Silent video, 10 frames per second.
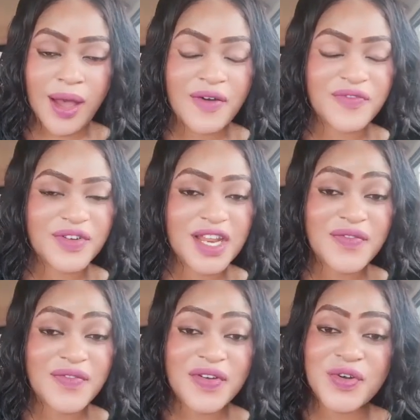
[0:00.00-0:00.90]
I've
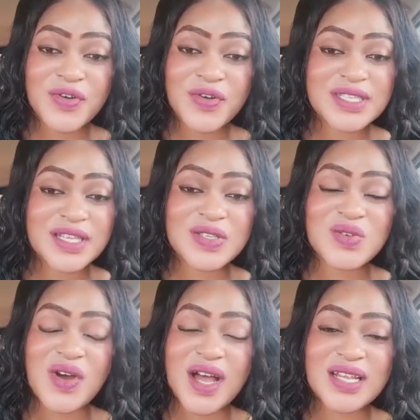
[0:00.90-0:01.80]
never forgotten
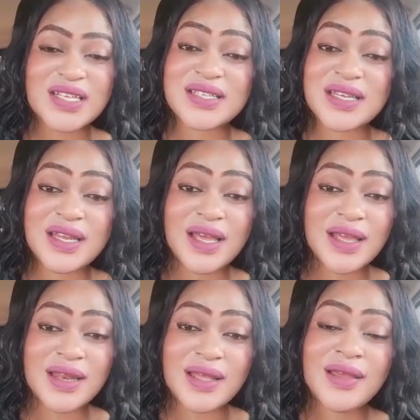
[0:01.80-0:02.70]
to add it in
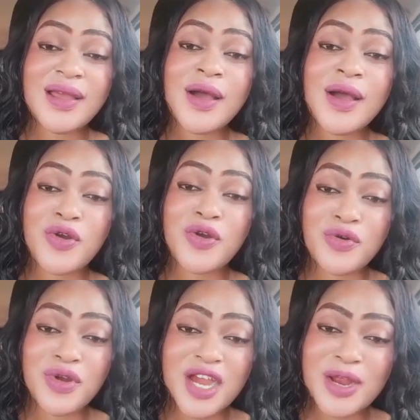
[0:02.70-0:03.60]
any
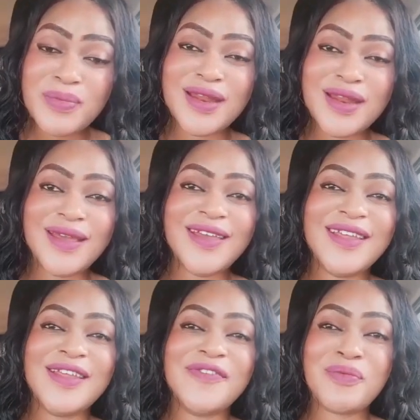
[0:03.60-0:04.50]
cream, in
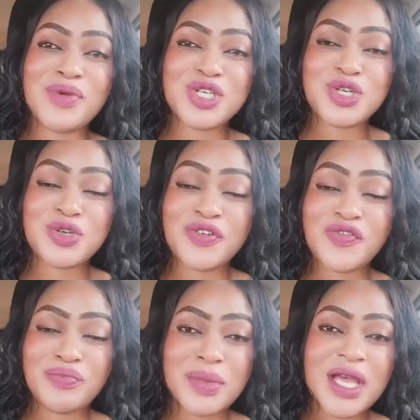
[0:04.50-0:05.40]
any formation
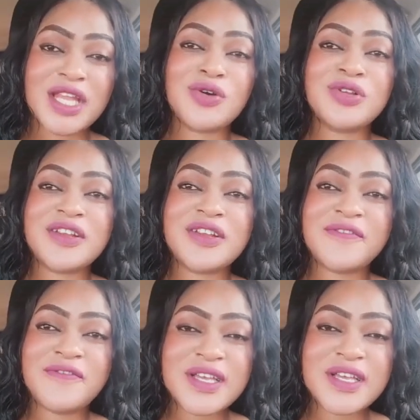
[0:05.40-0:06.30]
of mine. Golden
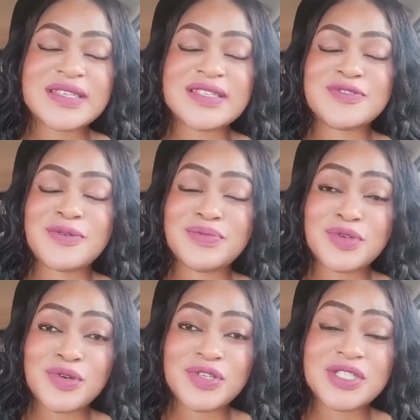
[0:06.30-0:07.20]
Face is top
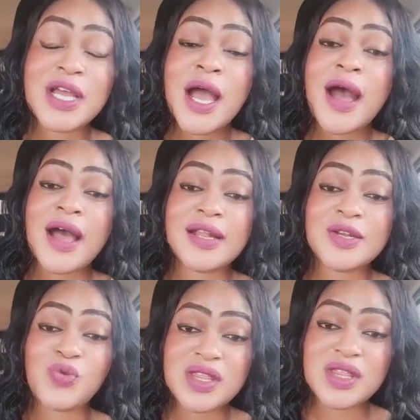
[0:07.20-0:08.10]
notch,
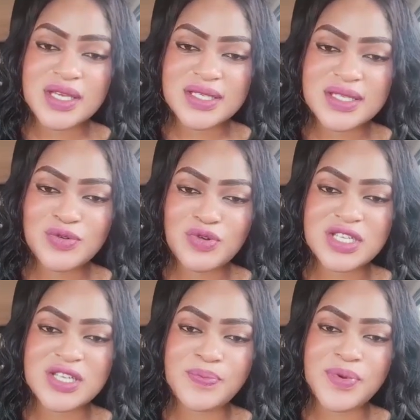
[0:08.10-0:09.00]
and with this
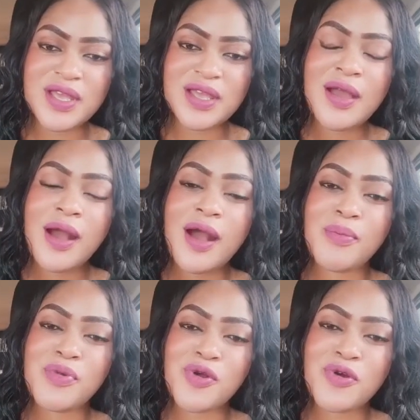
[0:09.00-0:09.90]
recipe,
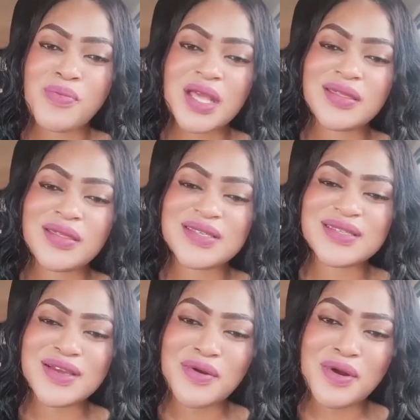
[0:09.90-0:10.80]
I'm recommending the
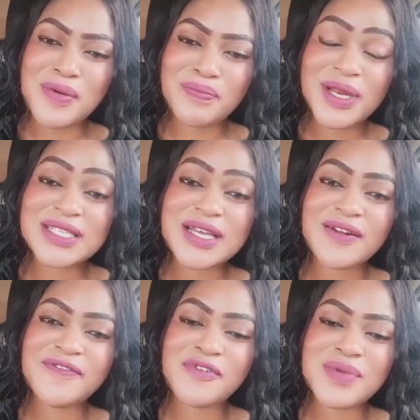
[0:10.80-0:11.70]
serum. Please
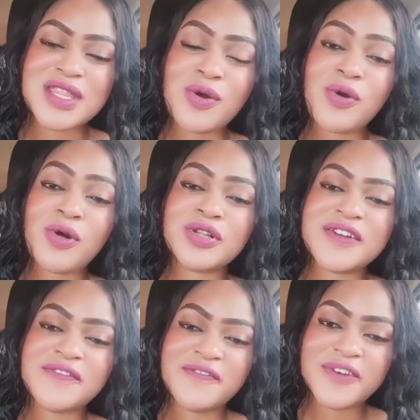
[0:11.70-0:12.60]
add for me the
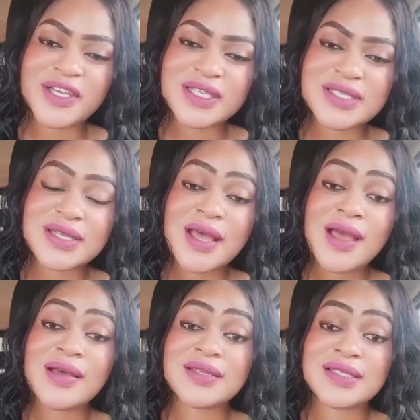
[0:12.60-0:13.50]
Golden Face
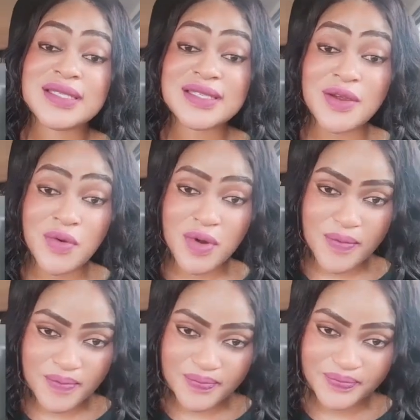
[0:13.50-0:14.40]
Serum.